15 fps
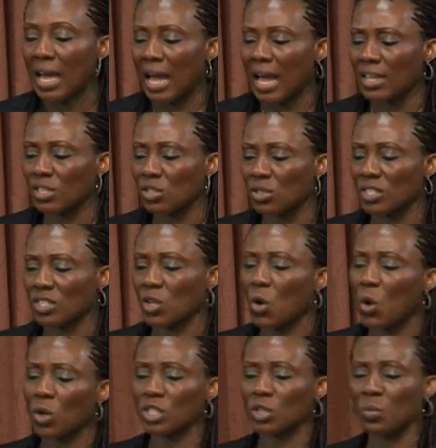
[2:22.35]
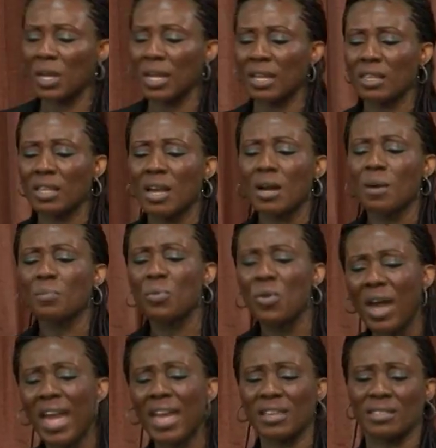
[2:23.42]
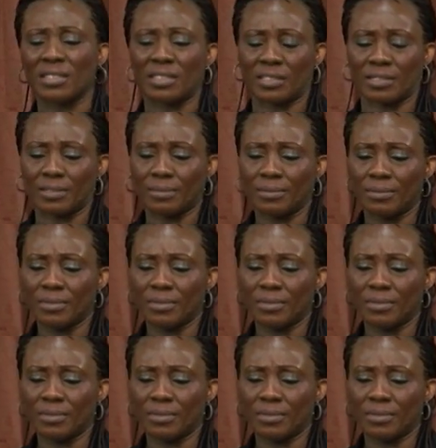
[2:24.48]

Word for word: and into His courts with praise.